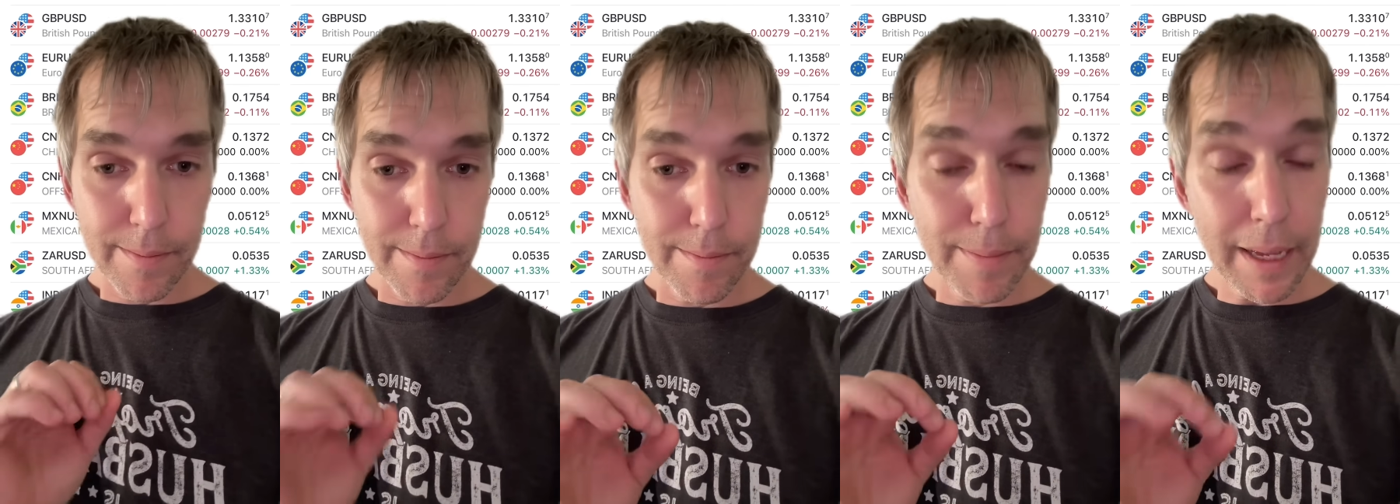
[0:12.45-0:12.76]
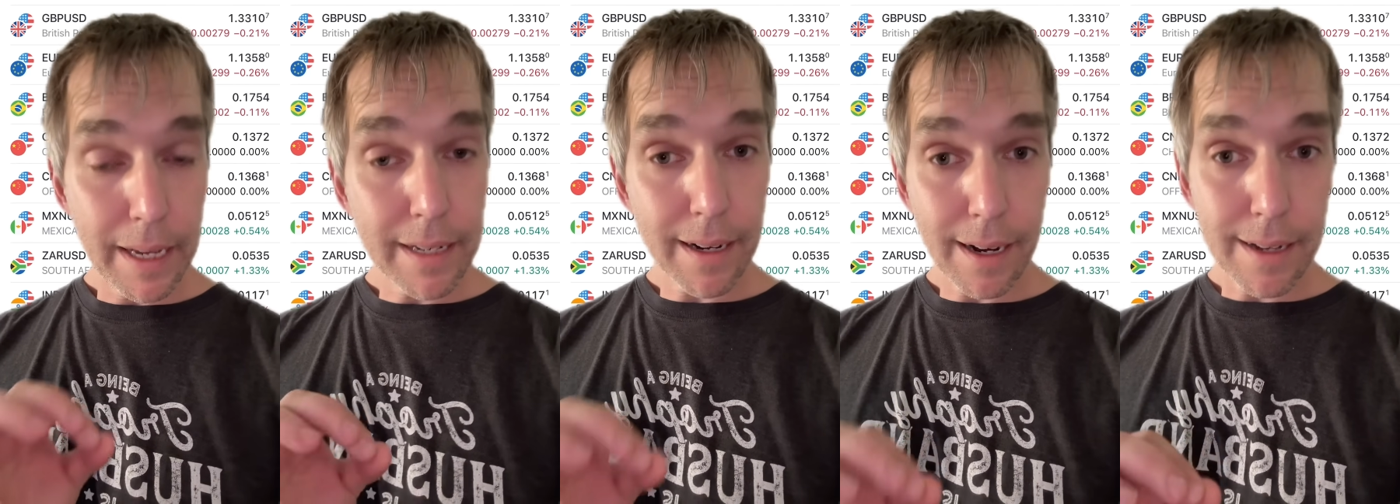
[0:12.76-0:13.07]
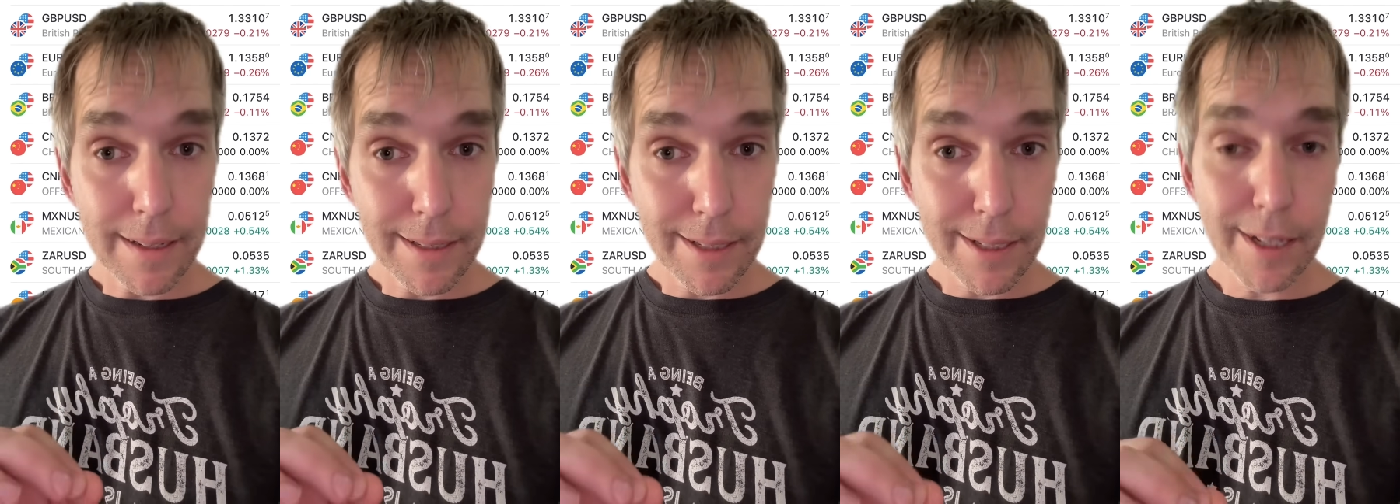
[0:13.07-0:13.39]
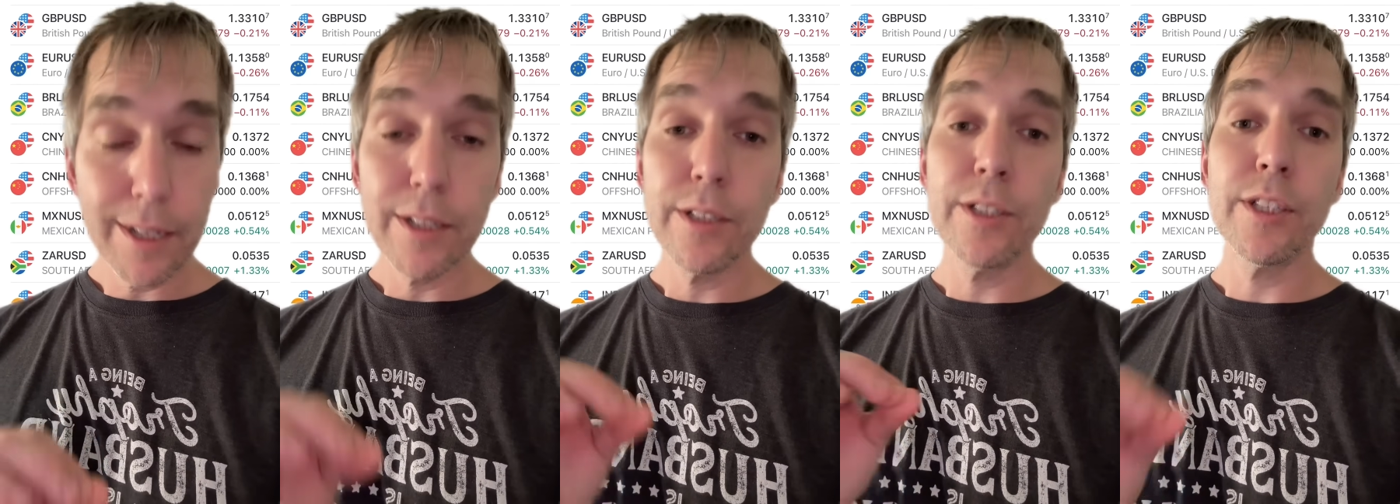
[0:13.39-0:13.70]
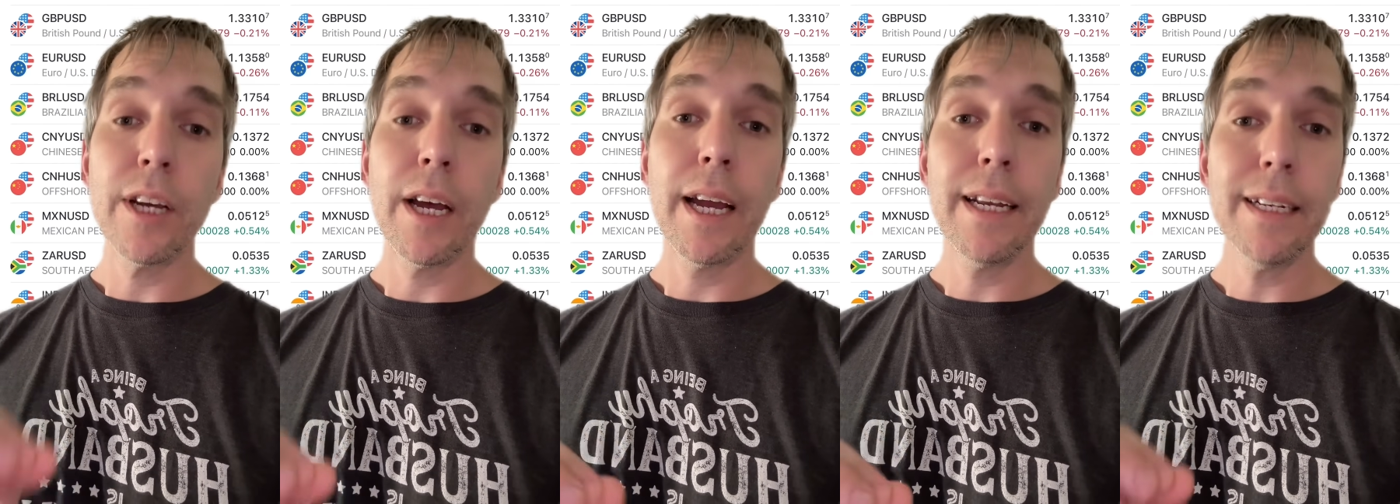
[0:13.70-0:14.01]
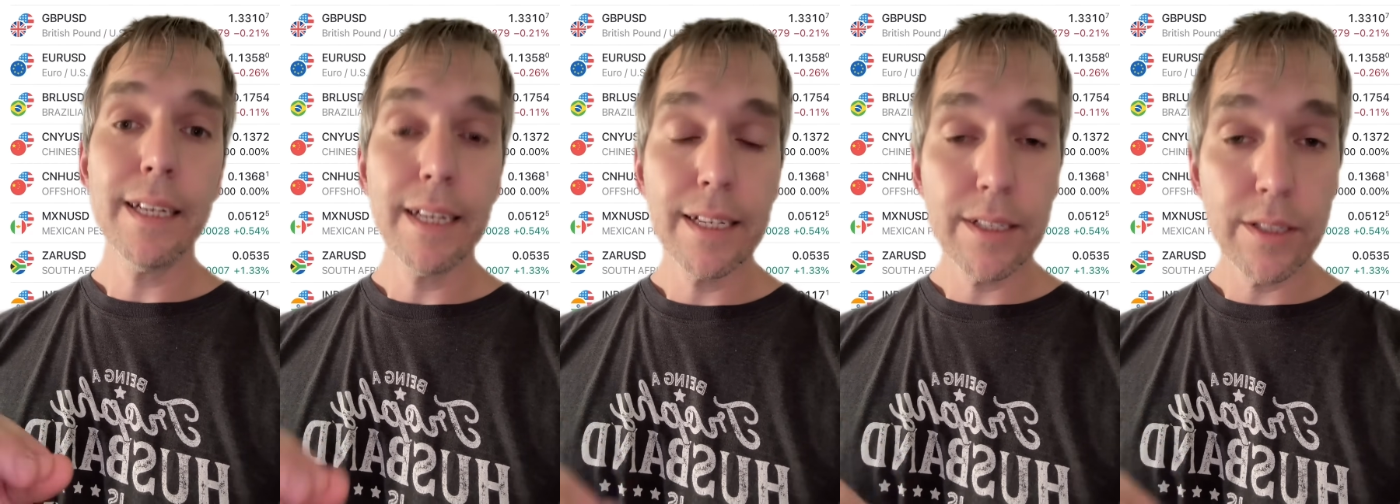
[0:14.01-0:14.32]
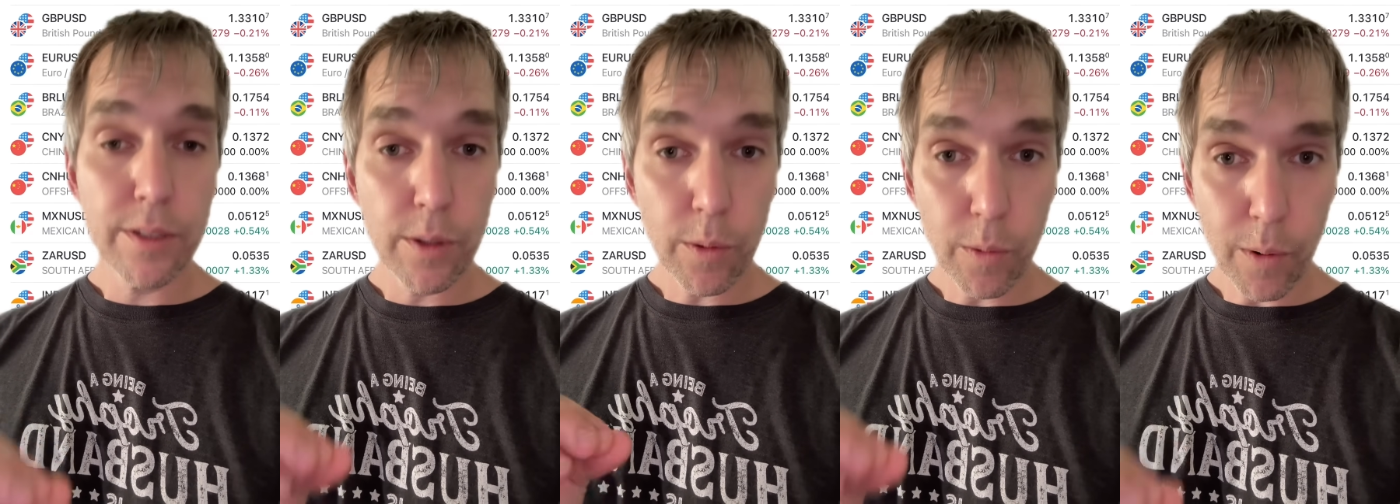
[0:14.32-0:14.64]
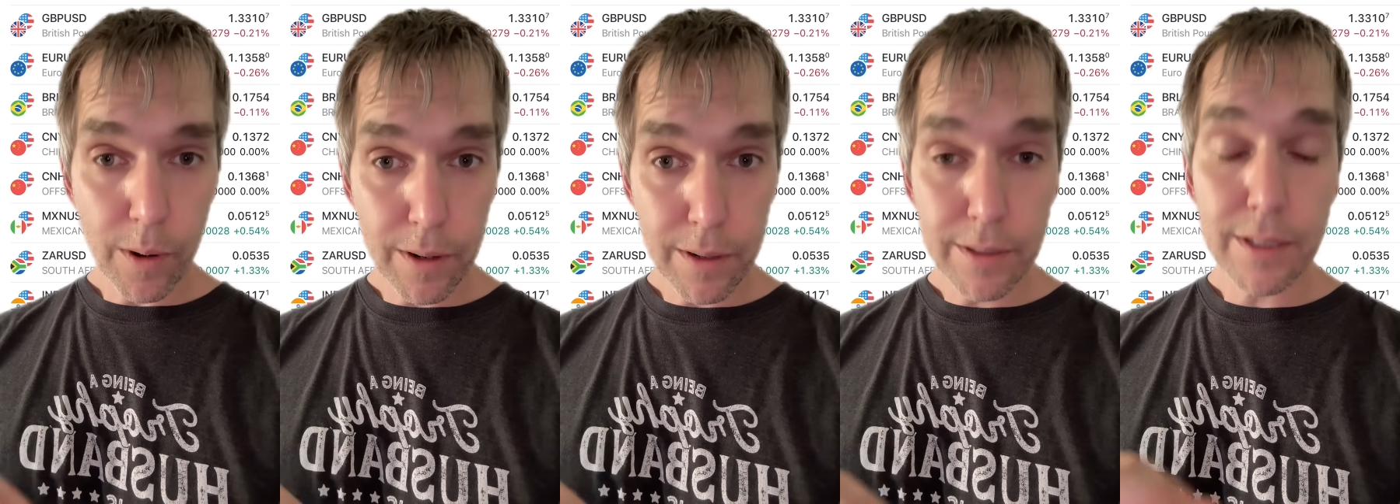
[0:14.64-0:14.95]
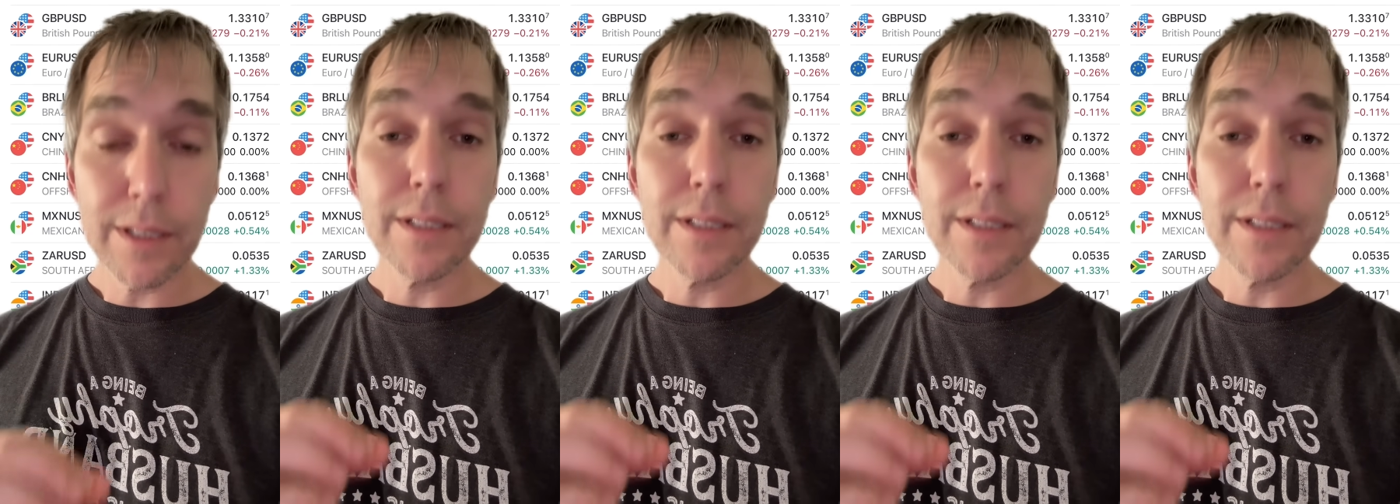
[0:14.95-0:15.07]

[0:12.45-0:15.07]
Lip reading: Because China is the world's